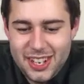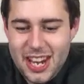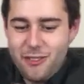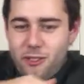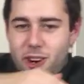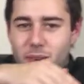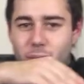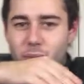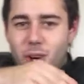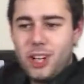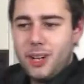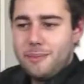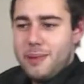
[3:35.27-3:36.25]
Everyone,
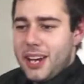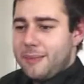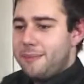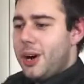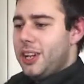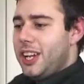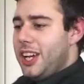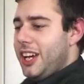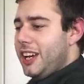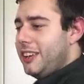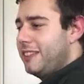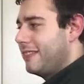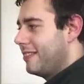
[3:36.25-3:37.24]
welcome back
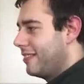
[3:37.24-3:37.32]
Molly!